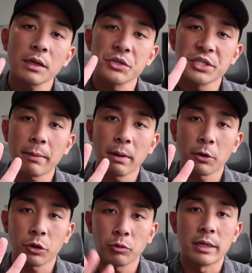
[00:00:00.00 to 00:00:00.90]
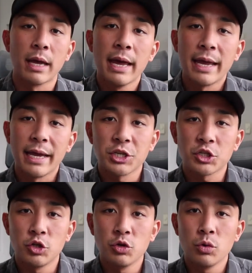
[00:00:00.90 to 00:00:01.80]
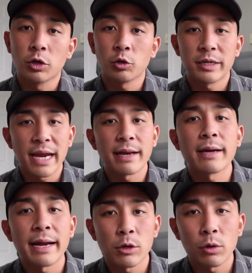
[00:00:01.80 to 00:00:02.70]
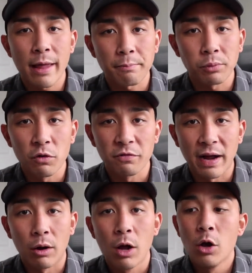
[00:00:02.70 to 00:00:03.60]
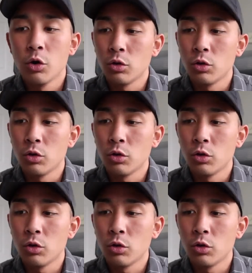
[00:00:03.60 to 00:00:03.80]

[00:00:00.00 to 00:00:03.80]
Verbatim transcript: Step number three is to create an ideal client profile.